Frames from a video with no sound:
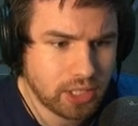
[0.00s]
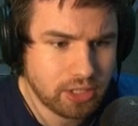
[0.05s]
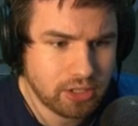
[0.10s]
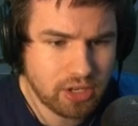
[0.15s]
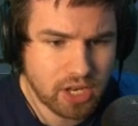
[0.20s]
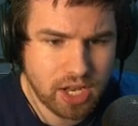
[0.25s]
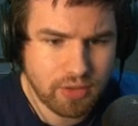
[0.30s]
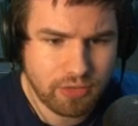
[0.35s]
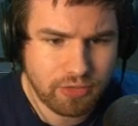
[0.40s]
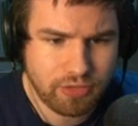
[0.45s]

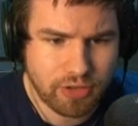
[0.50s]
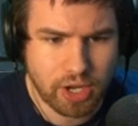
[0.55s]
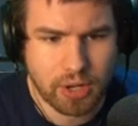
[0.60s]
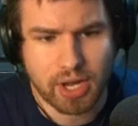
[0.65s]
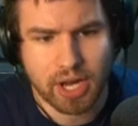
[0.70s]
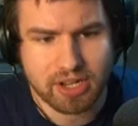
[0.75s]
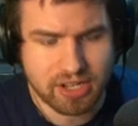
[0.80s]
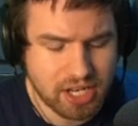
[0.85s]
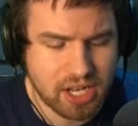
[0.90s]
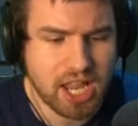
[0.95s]
Did I ever... oh,
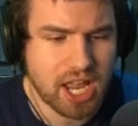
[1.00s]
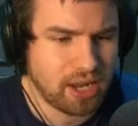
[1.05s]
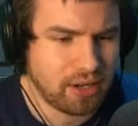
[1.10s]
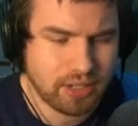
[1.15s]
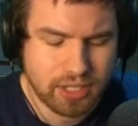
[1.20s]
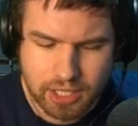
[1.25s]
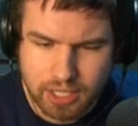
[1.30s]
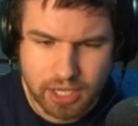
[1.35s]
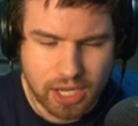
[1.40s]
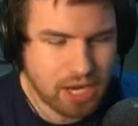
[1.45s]
yeah, I did, yeah.
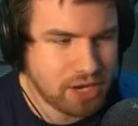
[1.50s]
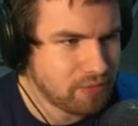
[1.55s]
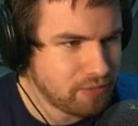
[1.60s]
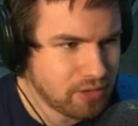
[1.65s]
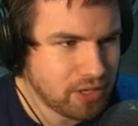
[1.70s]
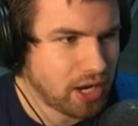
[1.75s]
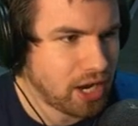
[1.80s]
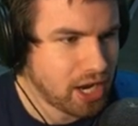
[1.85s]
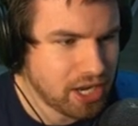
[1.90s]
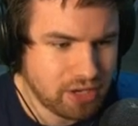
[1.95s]
I, you
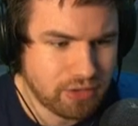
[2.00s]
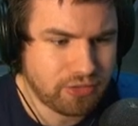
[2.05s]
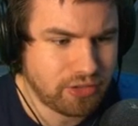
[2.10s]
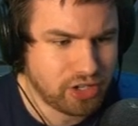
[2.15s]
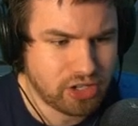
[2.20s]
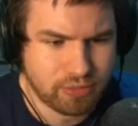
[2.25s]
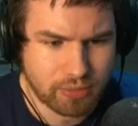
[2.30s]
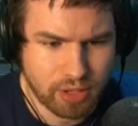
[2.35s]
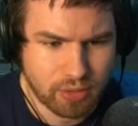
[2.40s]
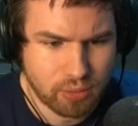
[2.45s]
know, I did
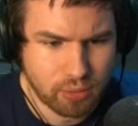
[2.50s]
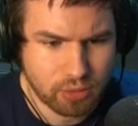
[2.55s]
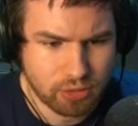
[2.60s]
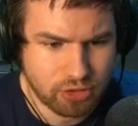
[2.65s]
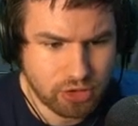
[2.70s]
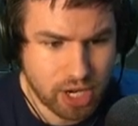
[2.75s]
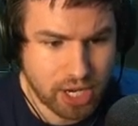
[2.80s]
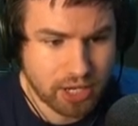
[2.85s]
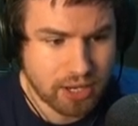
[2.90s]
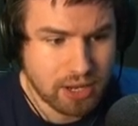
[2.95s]
finish my reward
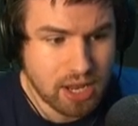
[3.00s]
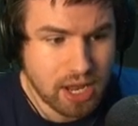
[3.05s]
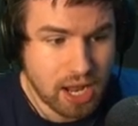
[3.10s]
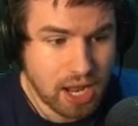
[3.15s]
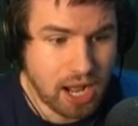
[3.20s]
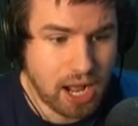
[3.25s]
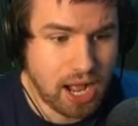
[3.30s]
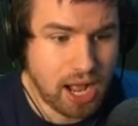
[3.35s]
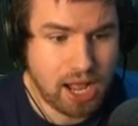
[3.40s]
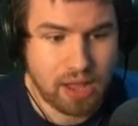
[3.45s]
track.
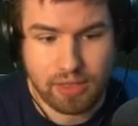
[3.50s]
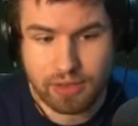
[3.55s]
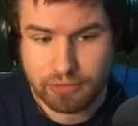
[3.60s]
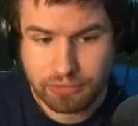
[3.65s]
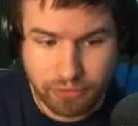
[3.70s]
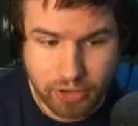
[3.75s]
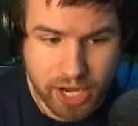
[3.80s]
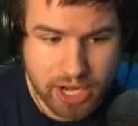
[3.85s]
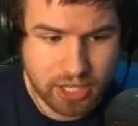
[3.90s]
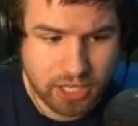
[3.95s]
Uh, and then
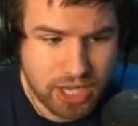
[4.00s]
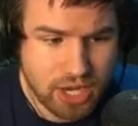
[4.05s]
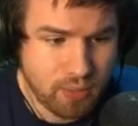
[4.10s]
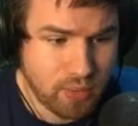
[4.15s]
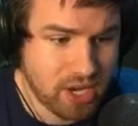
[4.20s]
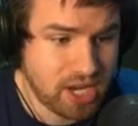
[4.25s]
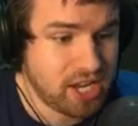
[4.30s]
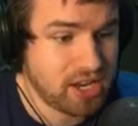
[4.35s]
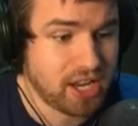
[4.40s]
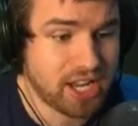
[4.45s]
finally, we
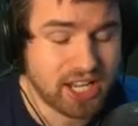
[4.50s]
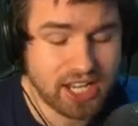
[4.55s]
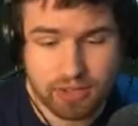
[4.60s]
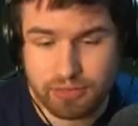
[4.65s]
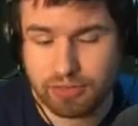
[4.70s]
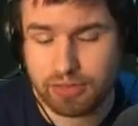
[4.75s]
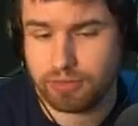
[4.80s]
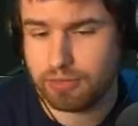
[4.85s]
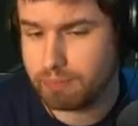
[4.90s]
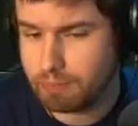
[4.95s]
need a
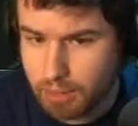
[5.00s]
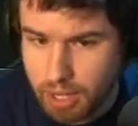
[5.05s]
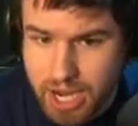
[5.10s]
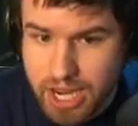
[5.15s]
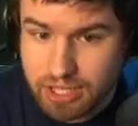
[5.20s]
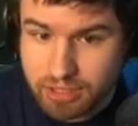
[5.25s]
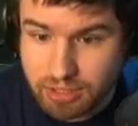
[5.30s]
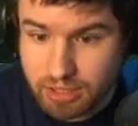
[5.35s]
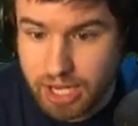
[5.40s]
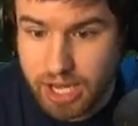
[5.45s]
Gift of
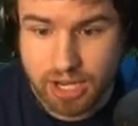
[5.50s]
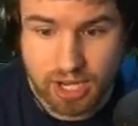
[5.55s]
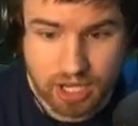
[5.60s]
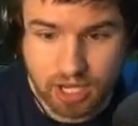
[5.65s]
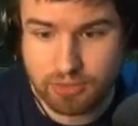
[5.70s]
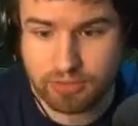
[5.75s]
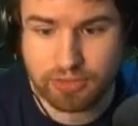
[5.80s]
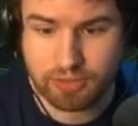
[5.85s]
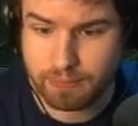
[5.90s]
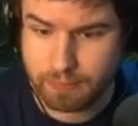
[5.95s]
Might and a
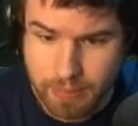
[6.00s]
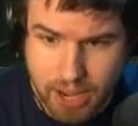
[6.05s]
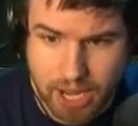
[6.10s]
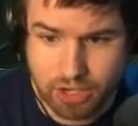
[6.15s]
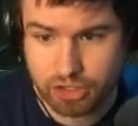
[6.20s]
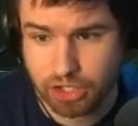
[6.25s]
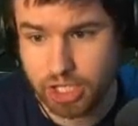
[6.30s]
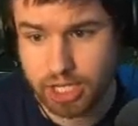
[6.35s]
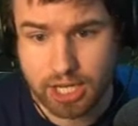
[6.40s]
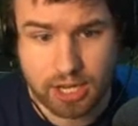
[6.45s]
Gift of
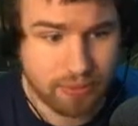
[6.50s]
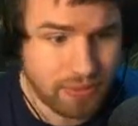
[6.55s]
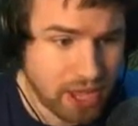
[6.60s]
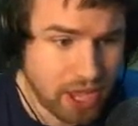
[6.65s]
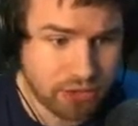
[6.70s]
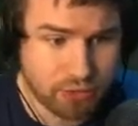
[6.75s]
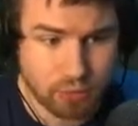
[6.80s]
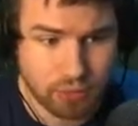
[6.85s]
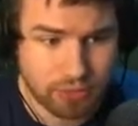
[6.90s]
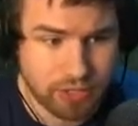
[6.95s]
Magic. And
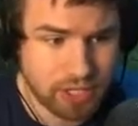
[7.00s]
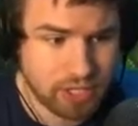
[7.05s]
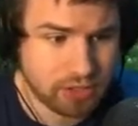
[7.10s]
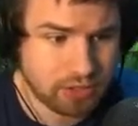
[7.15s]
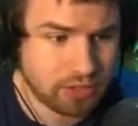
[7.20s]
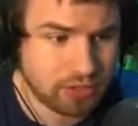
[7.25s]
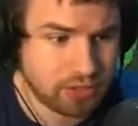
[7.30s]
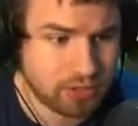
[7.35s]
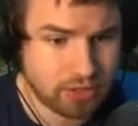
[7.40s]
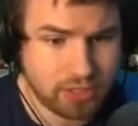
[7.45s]
that's what
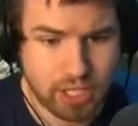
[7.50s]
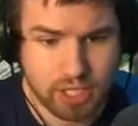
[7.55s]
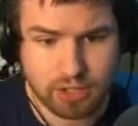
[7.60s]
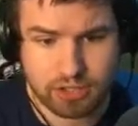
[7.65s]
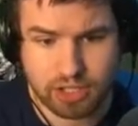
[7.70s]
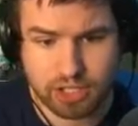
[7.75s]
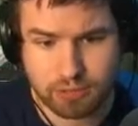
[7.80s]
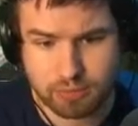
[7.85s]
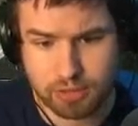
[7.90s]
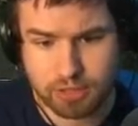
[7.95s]
these Tier
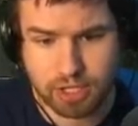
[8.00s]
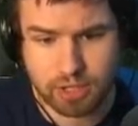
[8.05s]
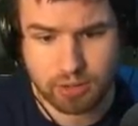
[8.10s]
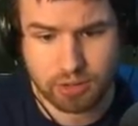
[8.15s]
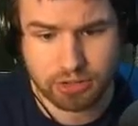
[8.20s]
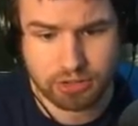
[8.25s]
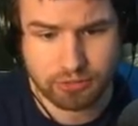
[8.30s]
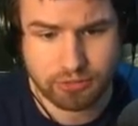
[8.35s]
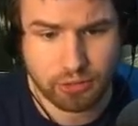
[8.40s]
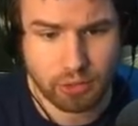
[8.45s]
6
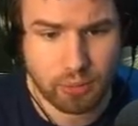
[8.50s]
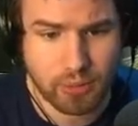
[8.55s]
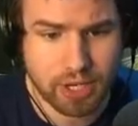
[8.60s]
materials are for.